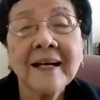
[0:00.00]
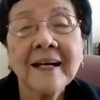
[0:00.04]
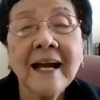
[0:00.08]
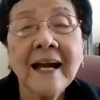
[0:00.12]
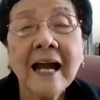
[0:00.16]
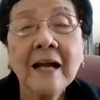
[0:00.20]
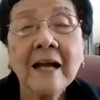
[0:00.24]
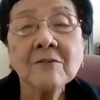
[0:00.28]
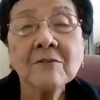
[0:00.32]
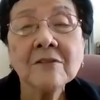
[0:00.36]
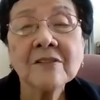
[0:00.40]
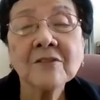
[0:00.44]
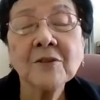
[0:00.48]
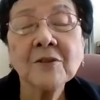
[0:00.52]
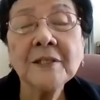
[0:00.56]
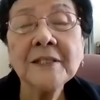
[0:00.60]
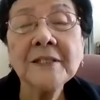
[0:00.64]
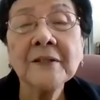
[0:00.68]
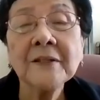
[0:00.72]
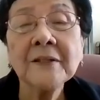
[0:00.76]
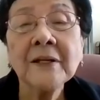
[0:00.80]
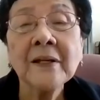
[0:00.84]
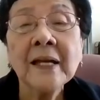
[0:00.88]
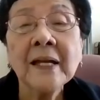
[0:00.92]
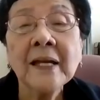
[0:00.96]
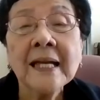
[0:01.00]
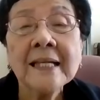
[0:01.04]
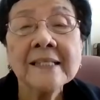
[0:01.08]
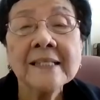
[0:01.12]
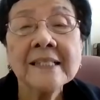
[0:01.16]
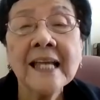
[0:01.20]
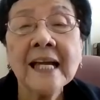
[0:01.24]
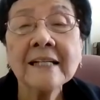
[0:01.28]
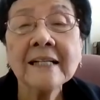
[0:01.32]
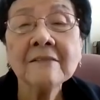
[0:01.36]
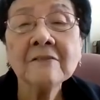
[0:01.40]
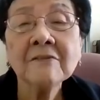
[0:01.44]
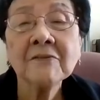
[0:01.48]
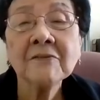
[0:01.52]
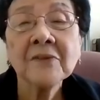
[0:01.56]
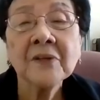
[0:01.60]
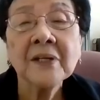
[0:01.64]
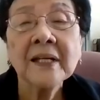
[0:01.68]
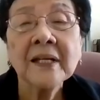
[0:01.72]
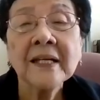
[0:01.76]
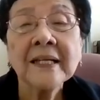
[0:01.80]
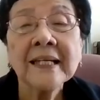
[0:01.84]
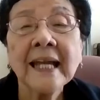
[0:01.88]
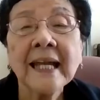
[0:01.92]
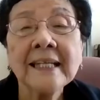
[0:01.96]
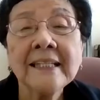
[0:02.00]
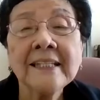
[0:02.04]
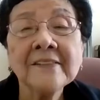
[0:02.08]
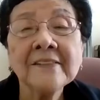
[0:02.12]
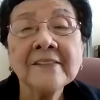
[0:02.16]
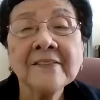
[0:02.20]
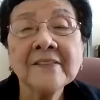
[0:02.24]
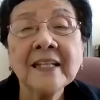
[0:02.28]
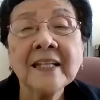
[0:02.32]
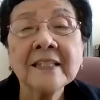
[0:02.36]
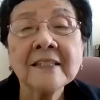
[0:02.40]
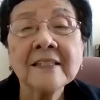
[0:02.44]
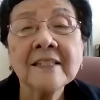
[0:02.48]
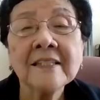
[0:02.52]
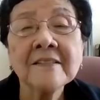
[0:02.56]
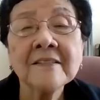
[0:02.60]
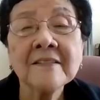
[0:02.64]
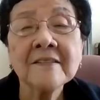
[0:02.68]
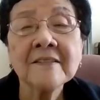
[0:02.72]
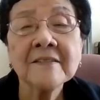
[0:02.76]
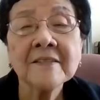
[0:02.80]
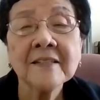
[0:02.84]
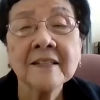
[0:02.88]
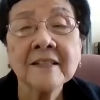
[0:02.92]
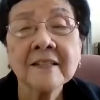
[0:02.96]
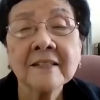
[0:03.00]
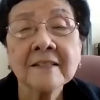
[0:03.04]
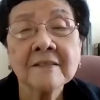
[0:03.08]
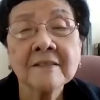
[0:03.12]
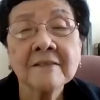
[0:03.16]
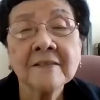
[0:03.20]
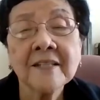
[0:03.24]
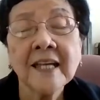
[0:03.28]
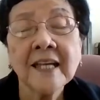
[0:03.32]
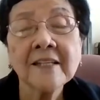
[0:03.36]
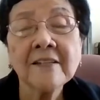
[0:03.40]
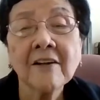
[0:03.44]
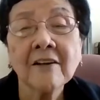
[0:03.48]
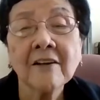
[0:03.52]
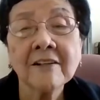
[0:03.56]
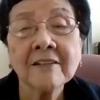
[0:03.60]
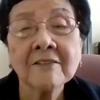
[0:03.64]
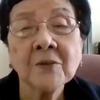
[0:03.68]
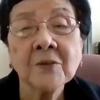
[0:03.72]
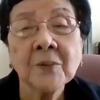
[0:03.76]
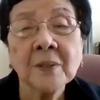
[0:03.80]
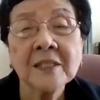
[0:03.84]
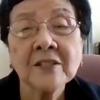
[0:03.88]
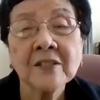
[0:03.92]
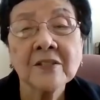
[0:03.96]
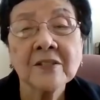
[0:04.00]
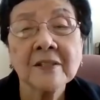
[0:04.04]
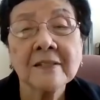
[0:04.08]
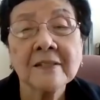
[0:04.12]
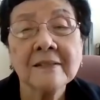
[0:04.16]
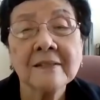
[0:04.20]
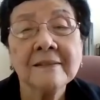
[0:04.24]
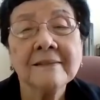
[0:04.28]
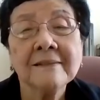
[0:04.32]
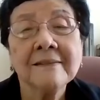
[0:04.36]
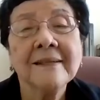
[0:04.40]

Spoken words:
I was going to tell Kenneth that this is a $10 question.